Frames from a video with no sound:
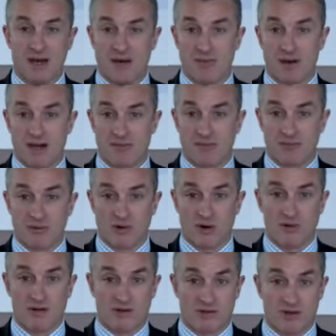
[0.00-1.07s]

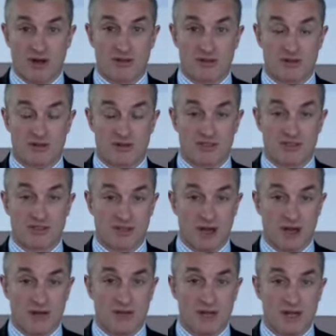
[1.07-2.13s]
Unemployment growth could
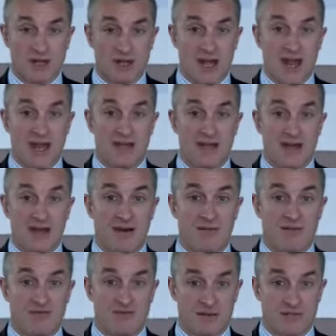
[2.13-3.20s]
slow, and
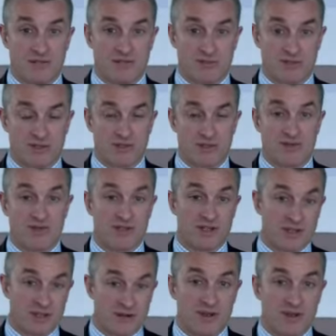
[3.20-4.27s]
Federal Reserve in
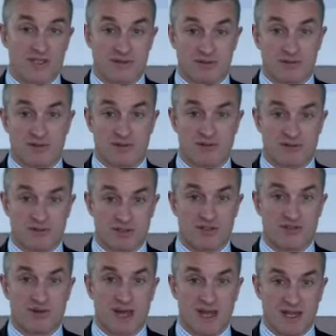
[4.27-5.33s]
the US, and of course the
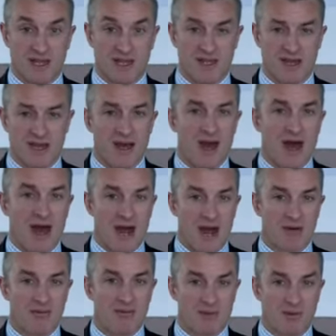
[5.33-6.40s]
Reserve Bank here,
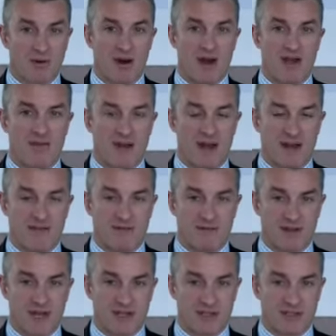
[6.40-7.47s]
are a bit worried about
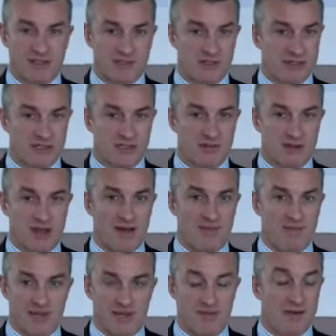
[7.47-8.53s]
inflation, so just look out
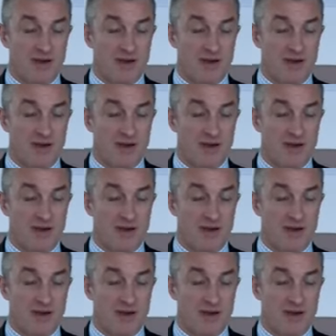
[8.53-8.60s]
for that.